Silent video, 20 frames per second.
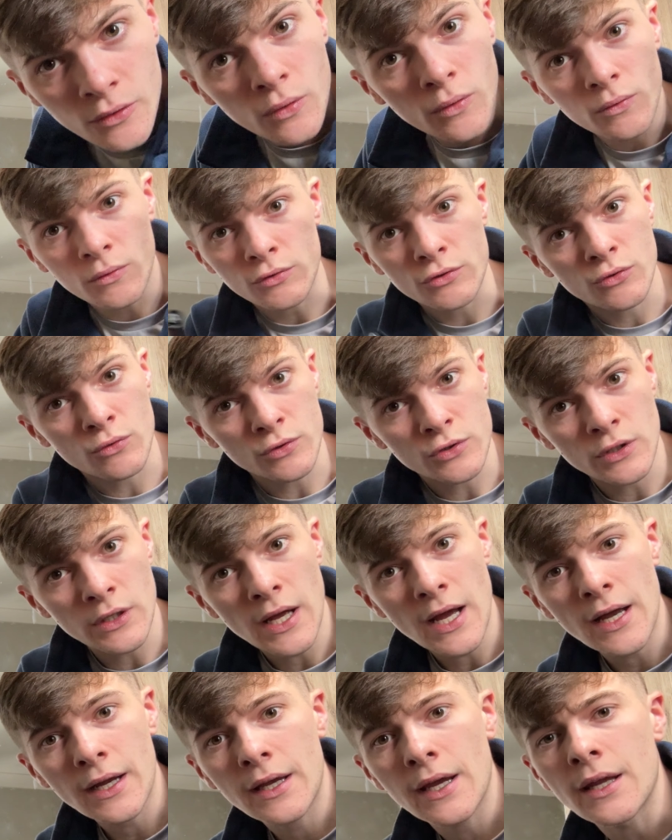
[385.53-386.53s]
Or social
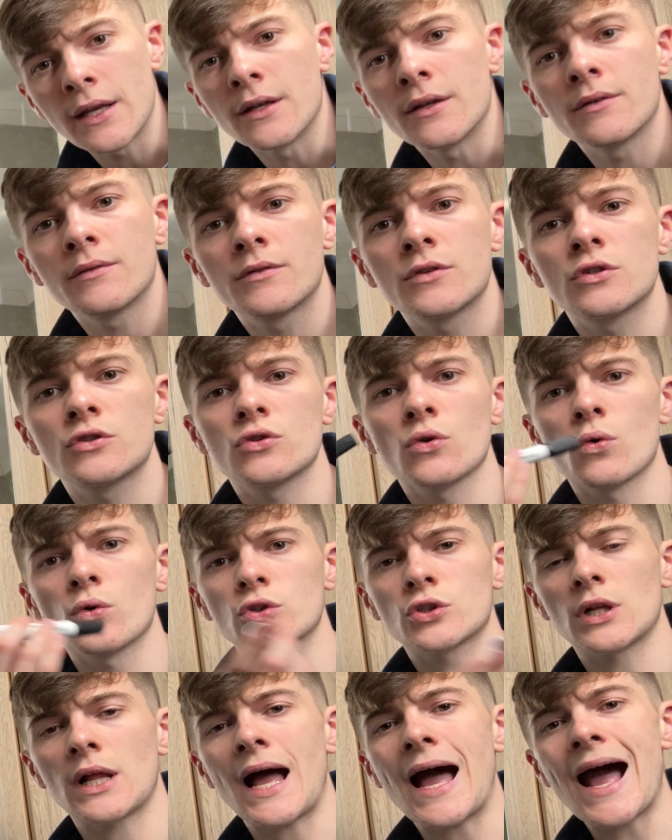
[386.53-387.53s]
hacking?
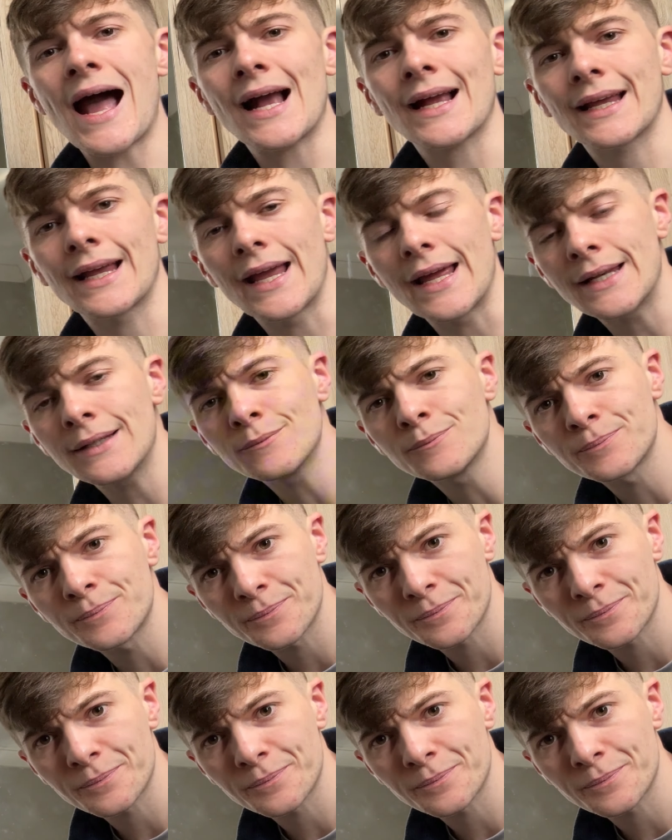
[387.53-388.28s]
Social hacking